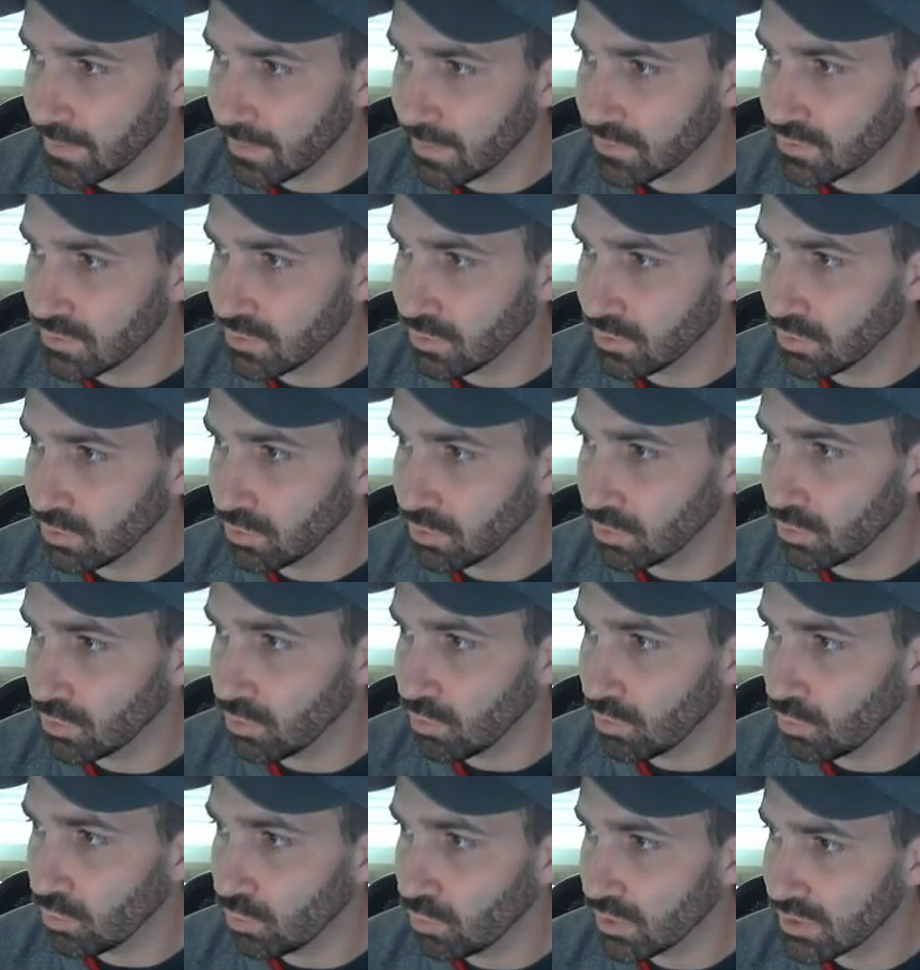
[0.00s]

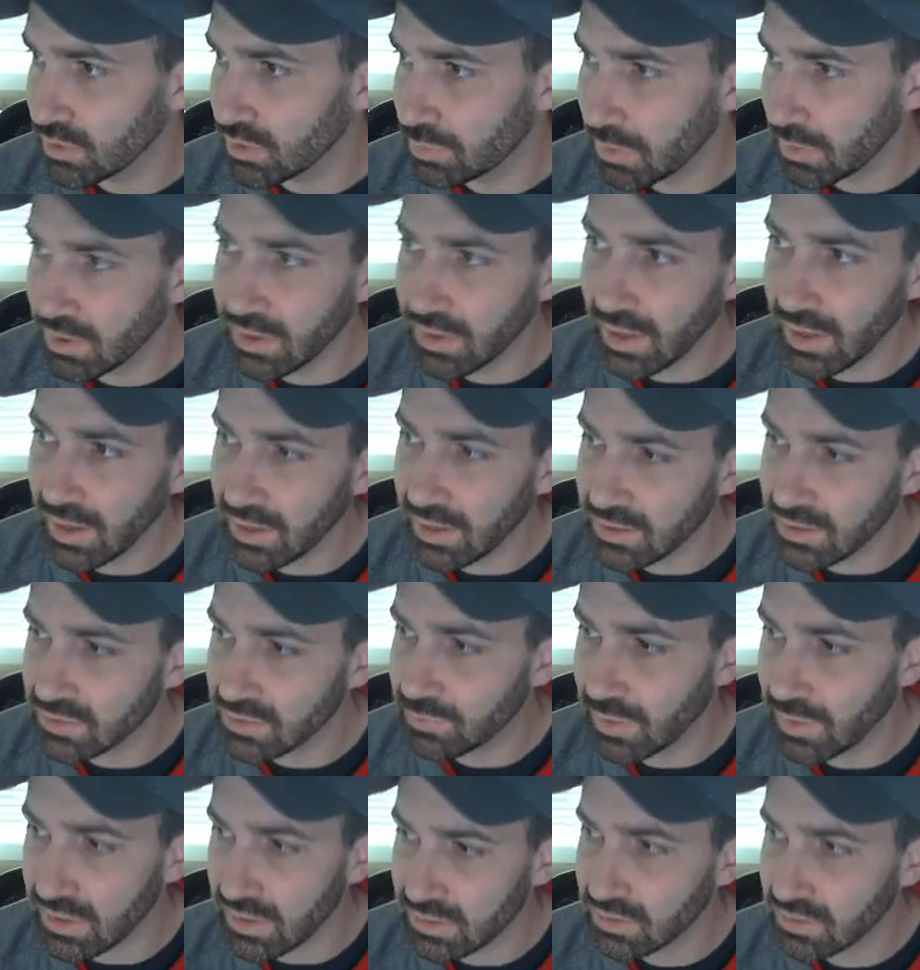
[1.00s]
So WSPRnet is
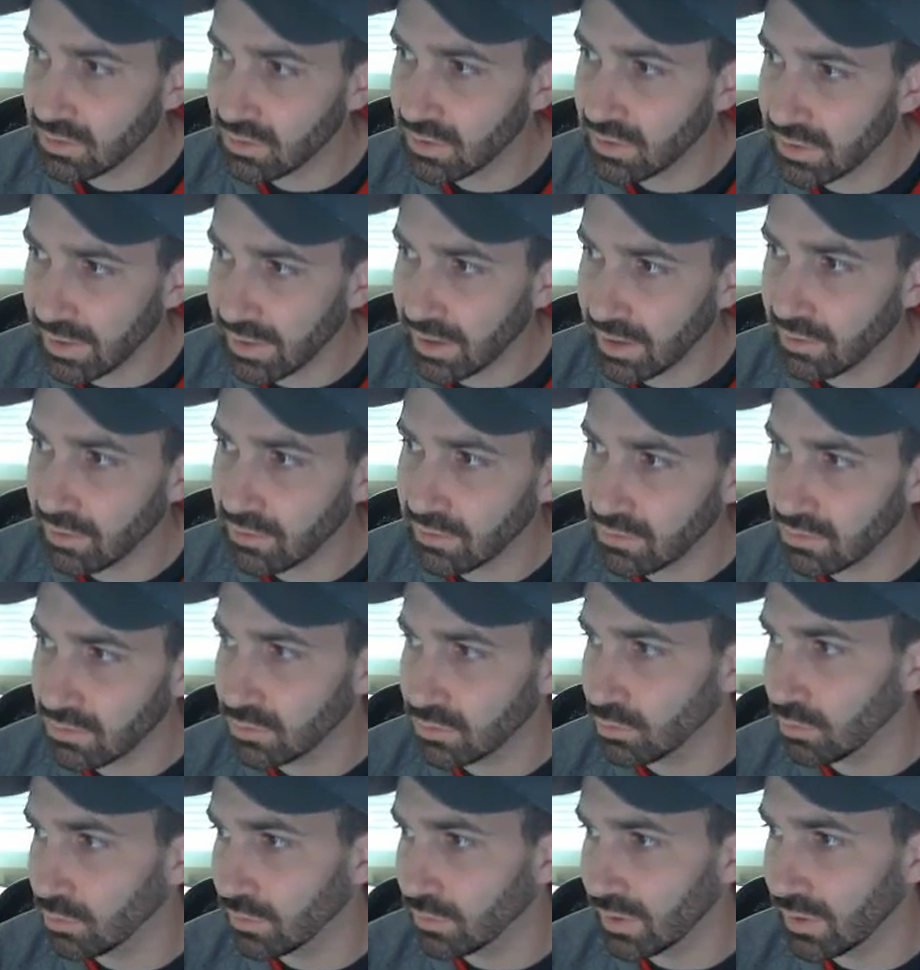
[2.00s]
basically now the
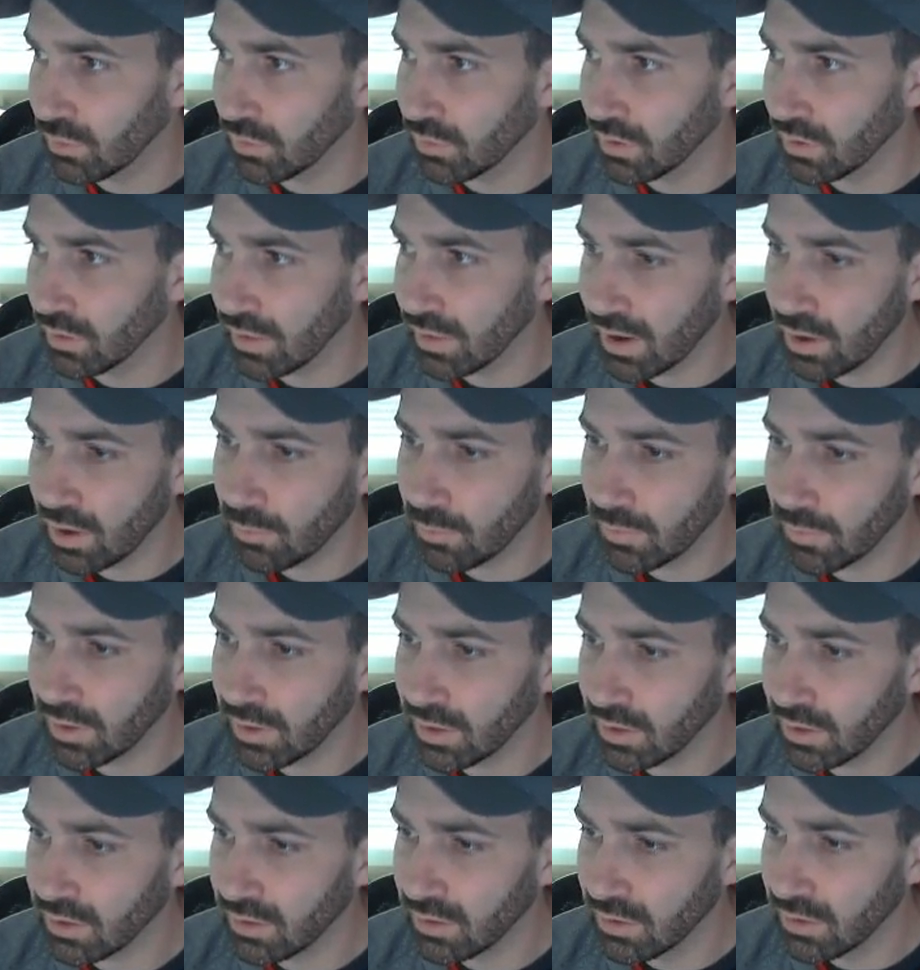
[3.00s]
tool that would allow
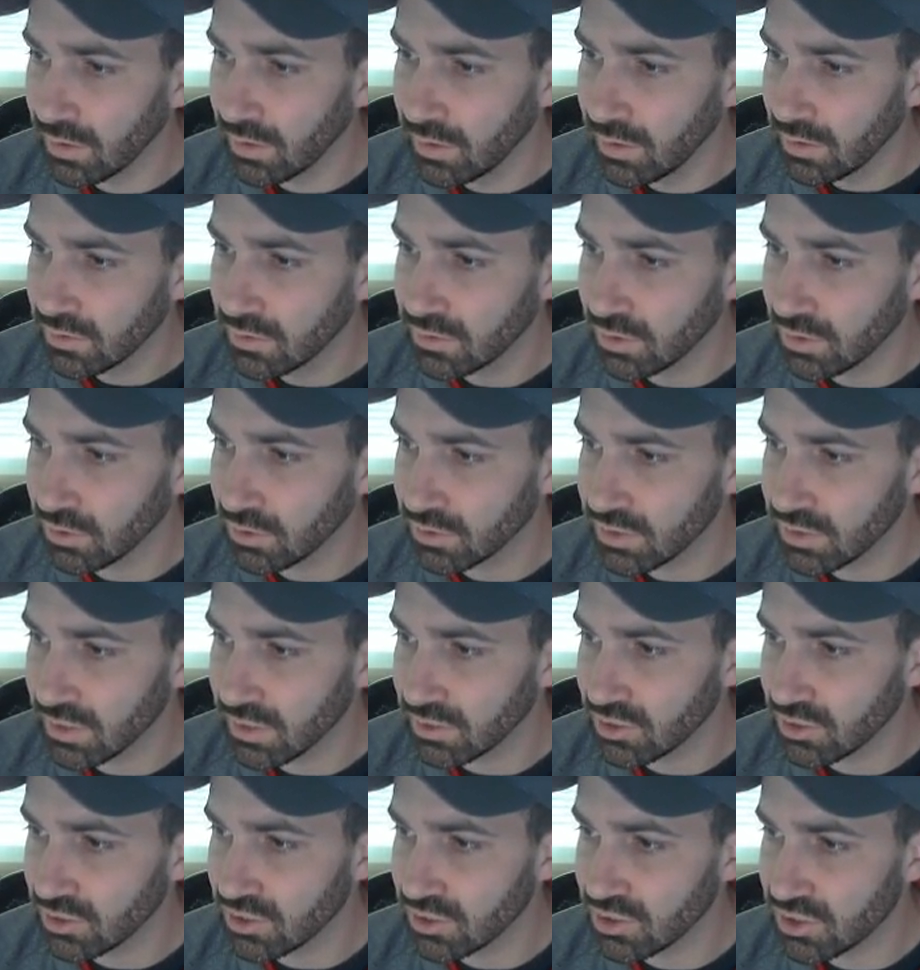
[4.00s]
me, so see
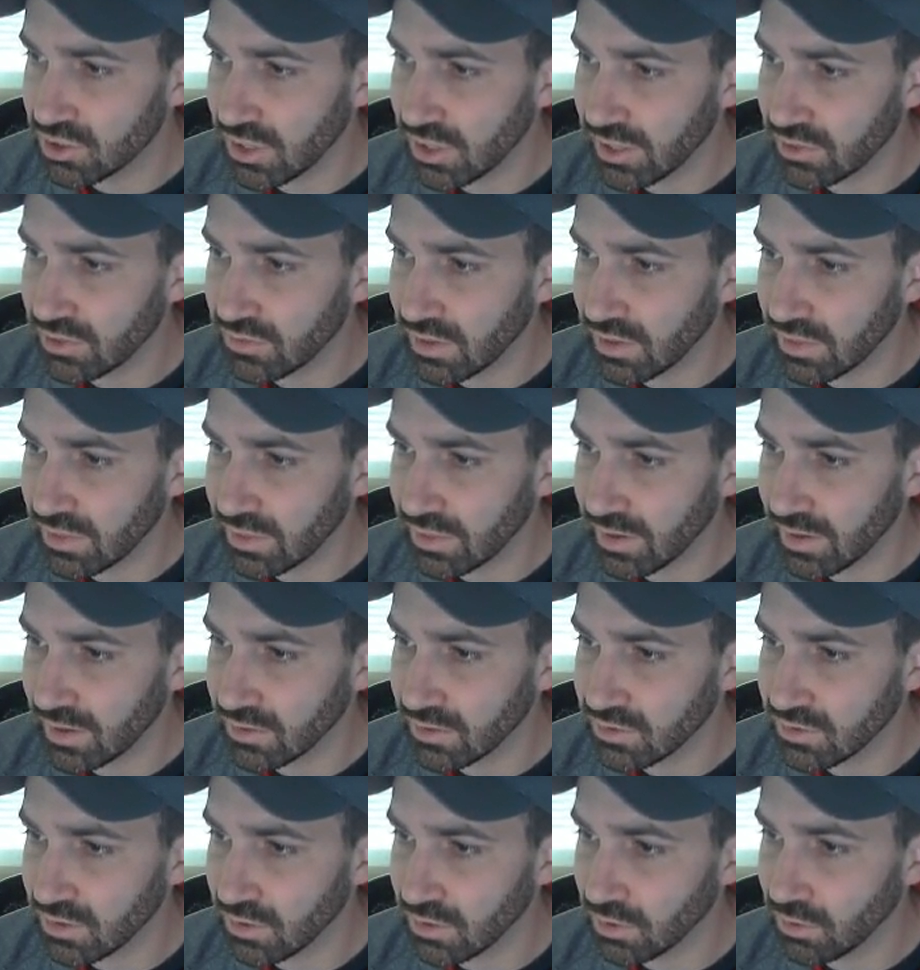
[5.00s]
it just changed right there.
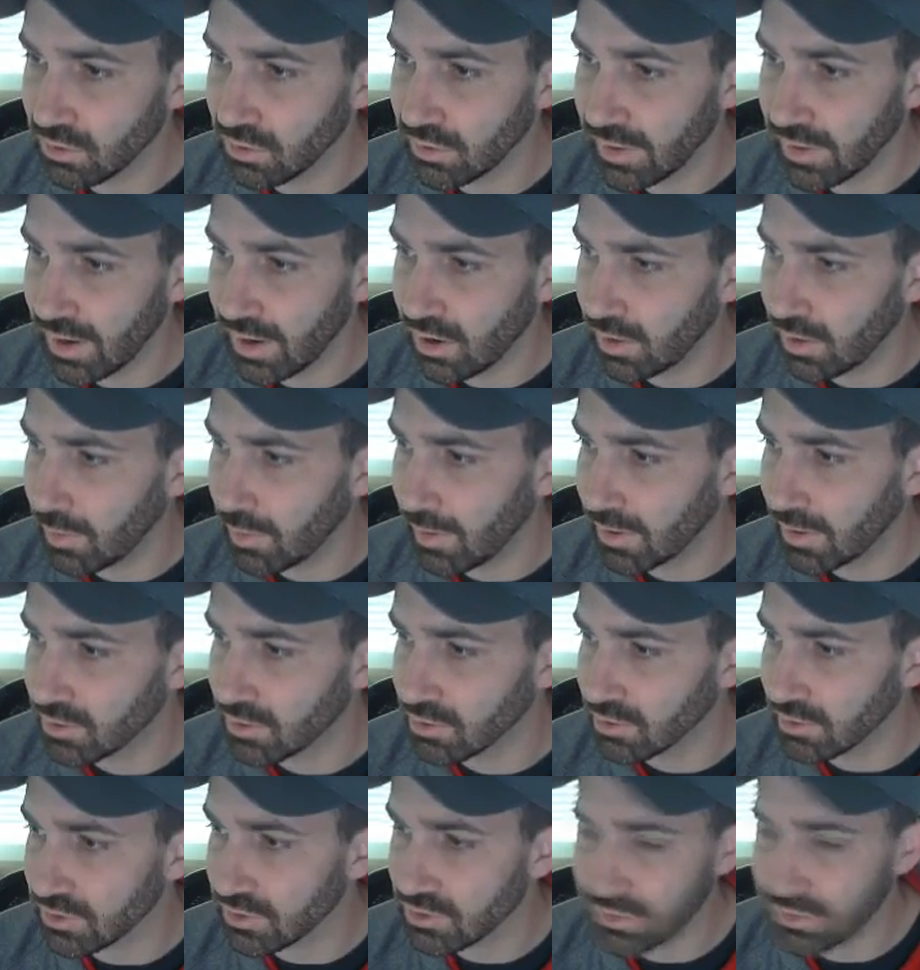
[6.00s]
So now I'm actually